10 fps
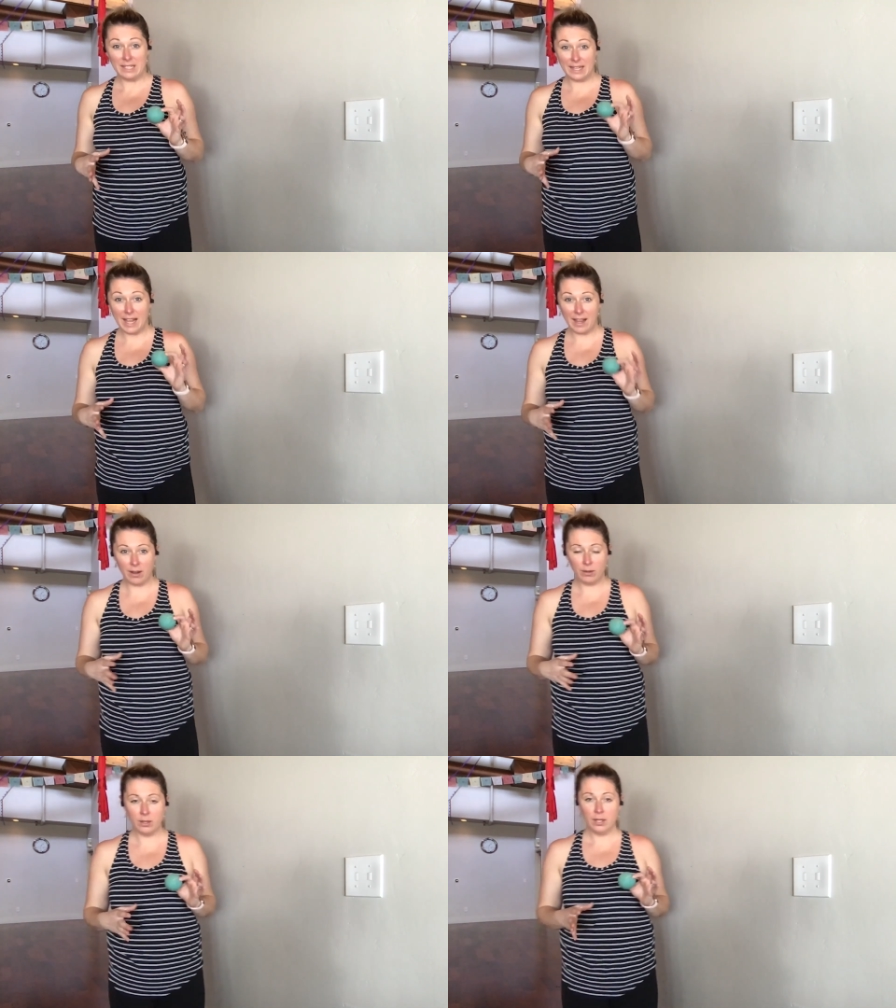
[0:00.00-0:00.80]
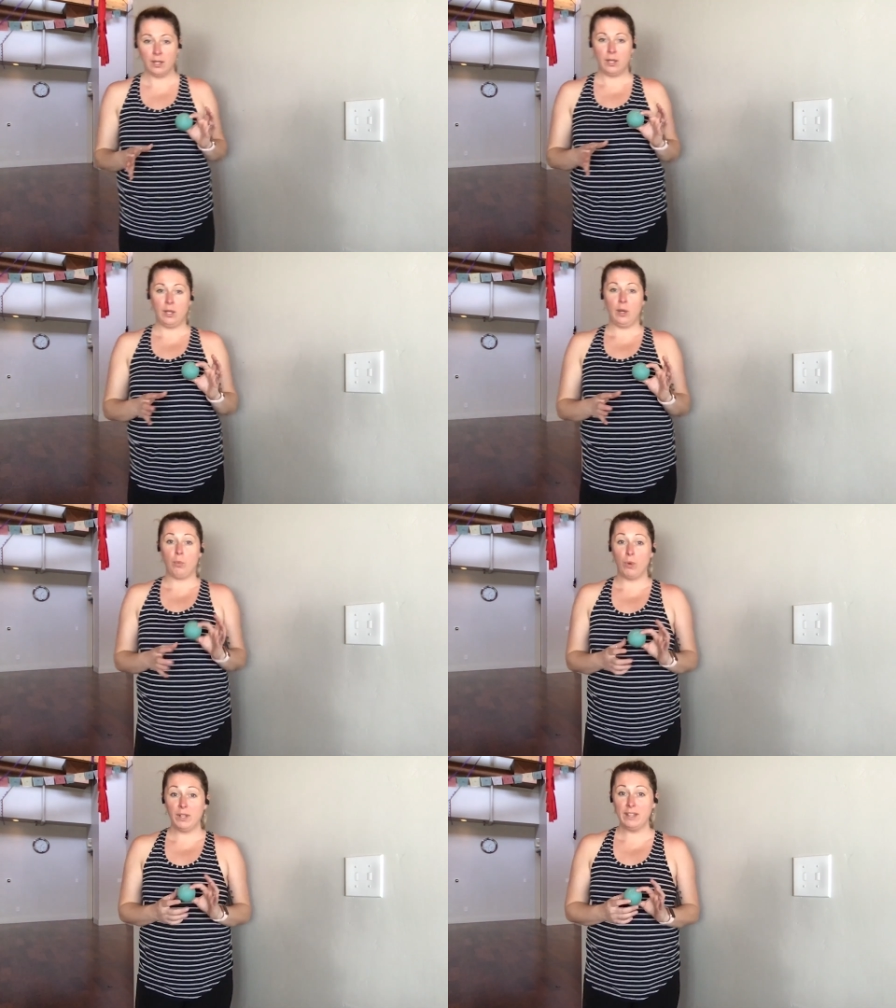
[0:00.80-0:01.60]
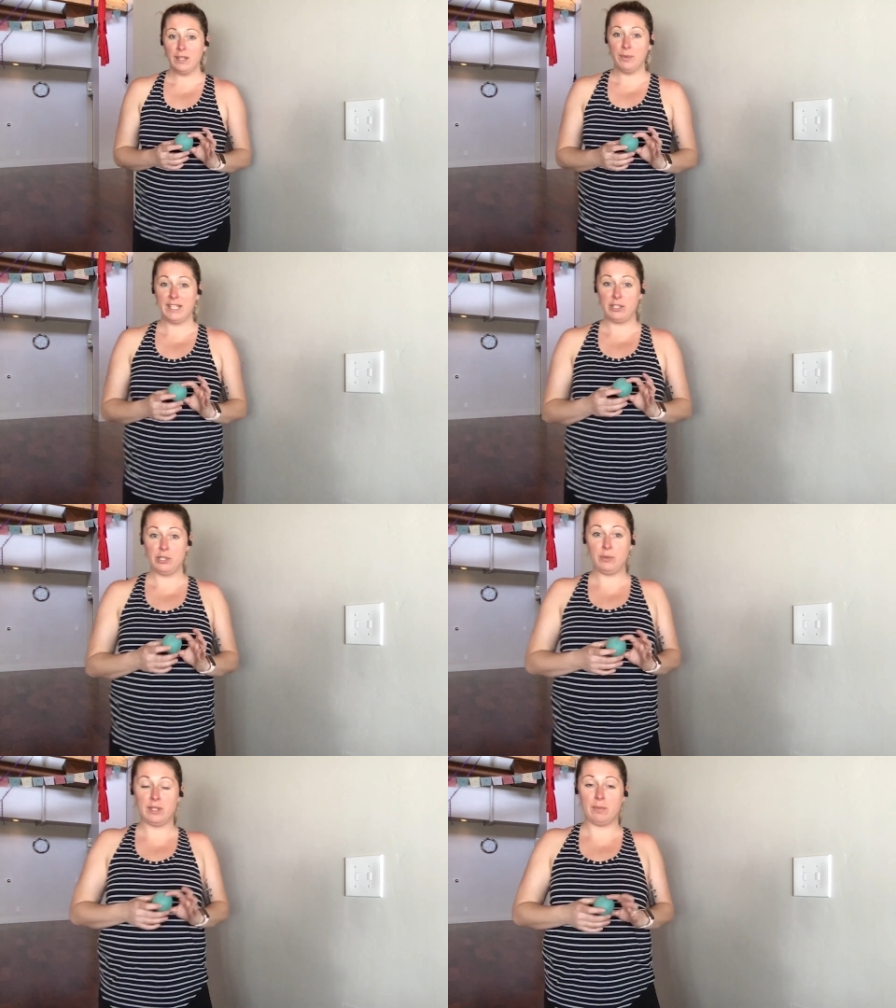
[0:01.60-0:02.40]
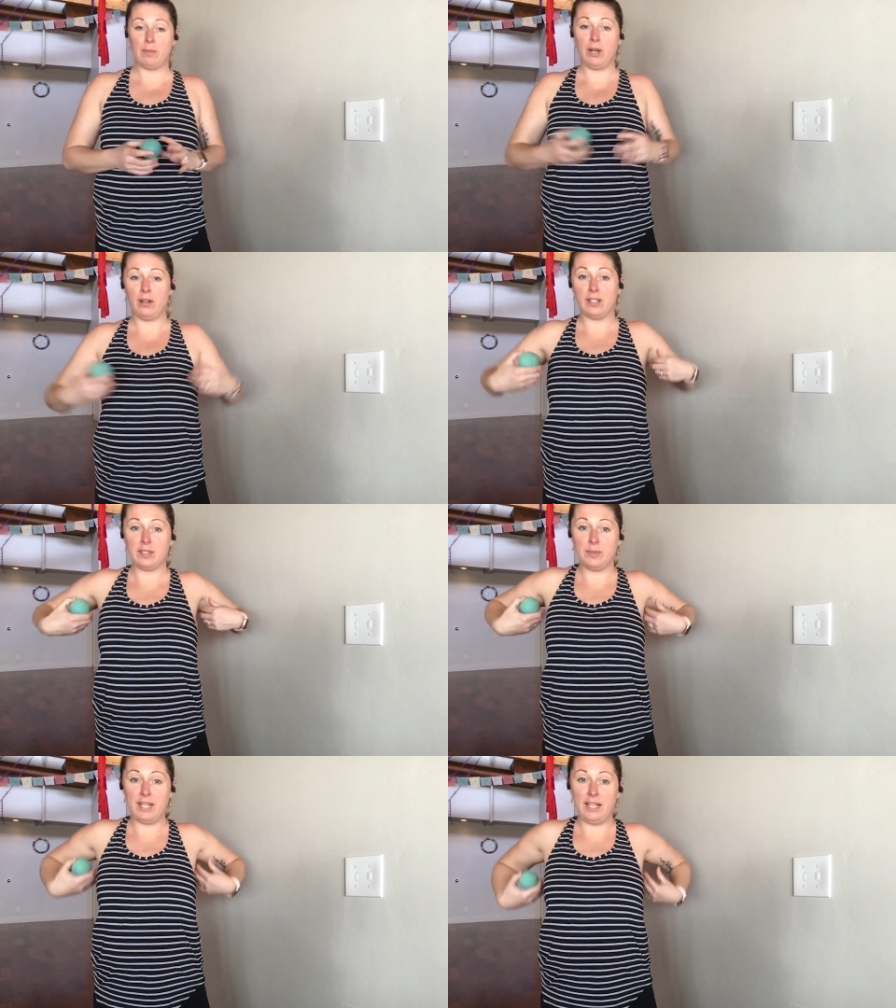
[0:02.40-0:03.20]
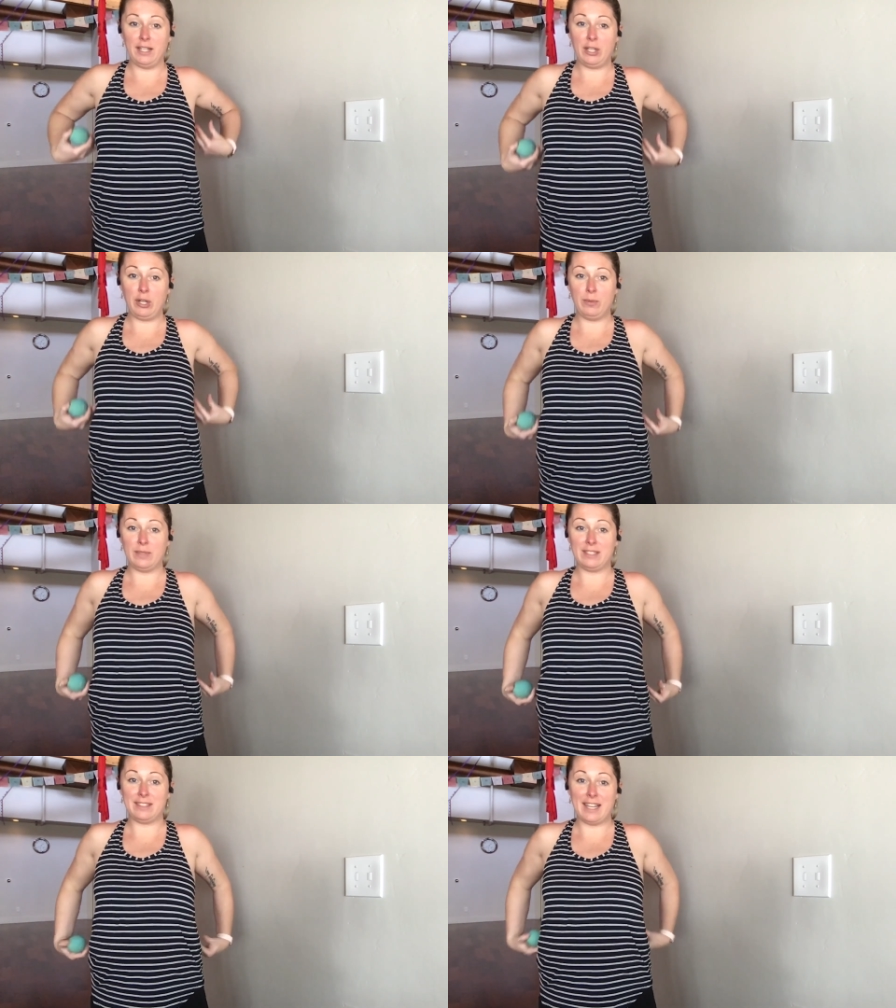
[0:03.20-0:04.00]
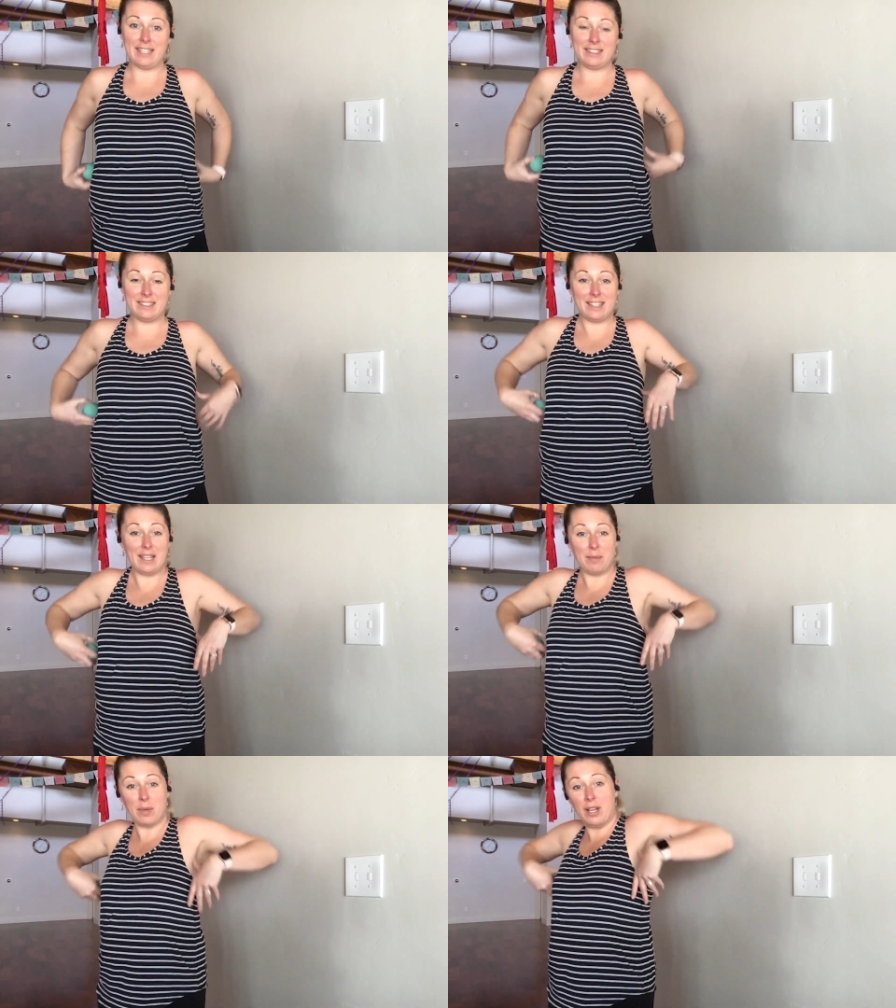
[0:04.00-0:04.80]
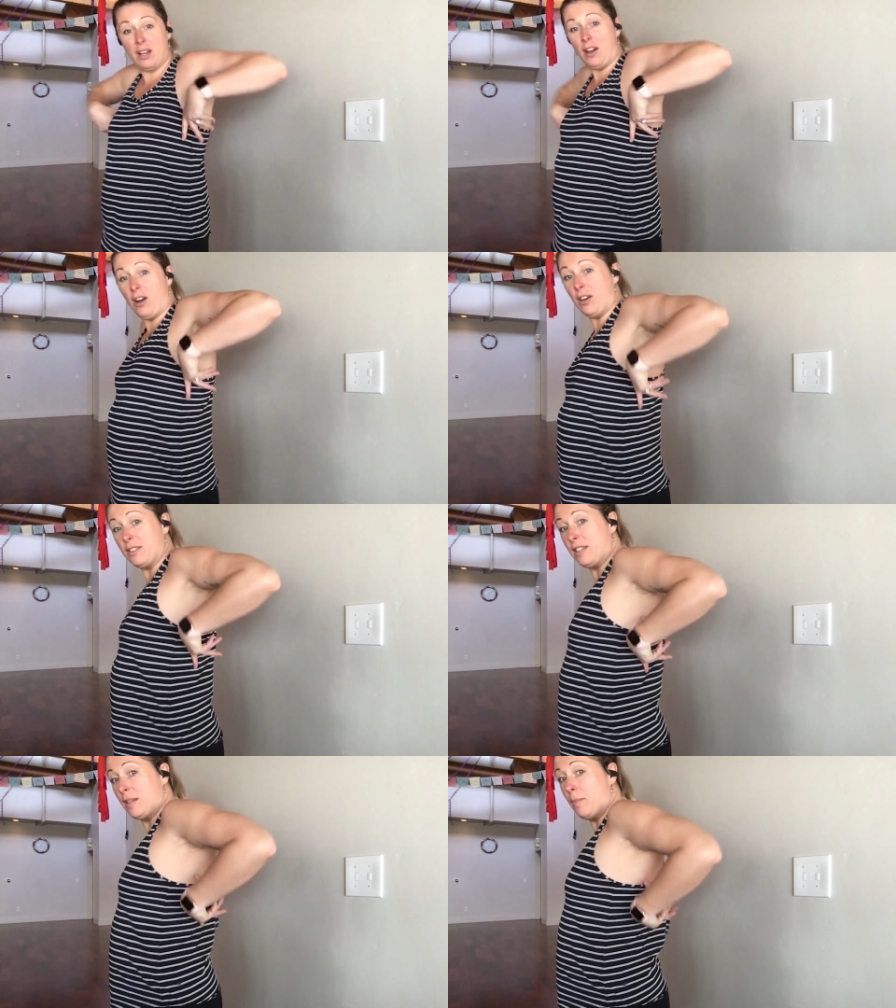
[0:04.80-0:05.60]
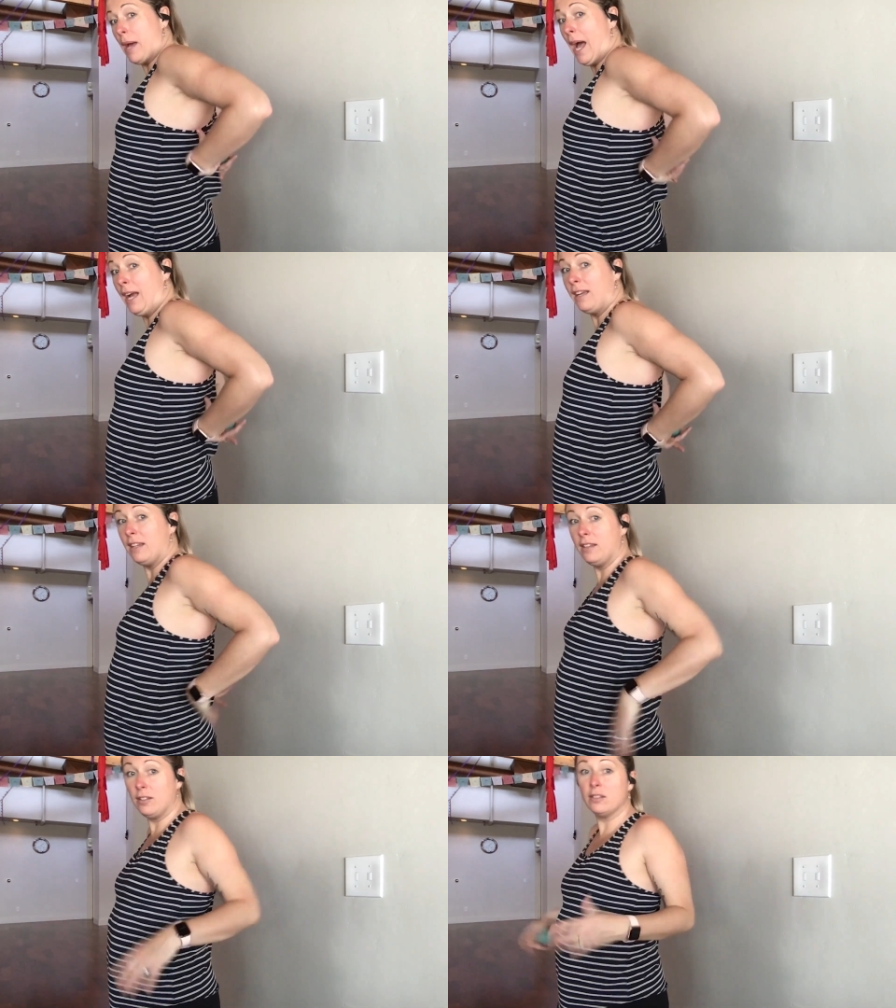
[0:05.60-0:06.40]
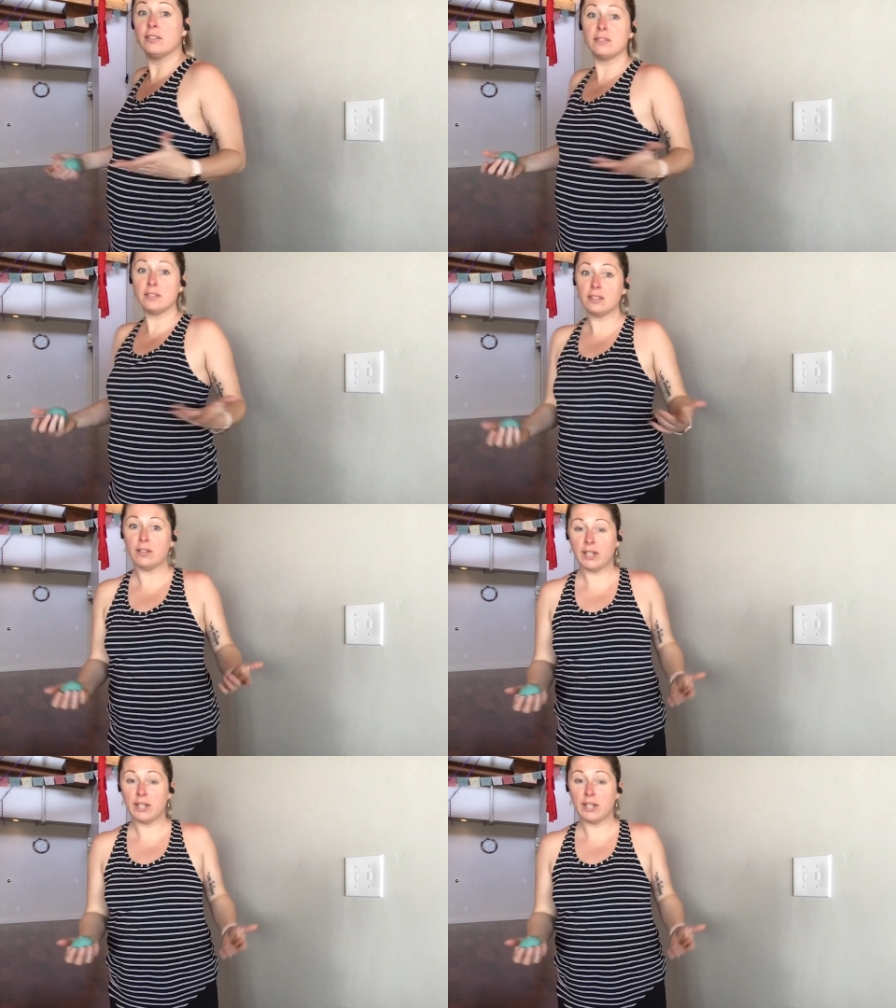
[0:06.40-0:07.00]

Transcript: Now, one thing we can do with the ball, because we kind of comb the side seam onto the back, the